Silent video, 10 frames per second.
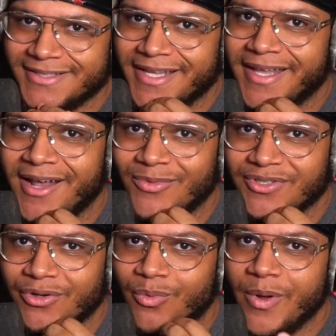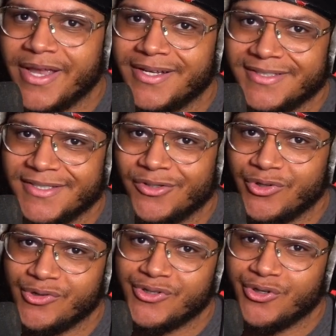say that I was gonna wait until
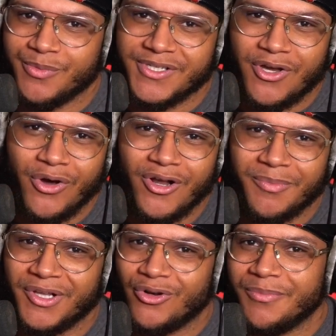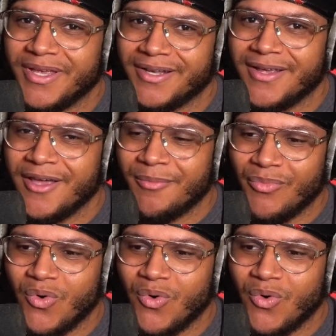YouTube is caught up a little bit more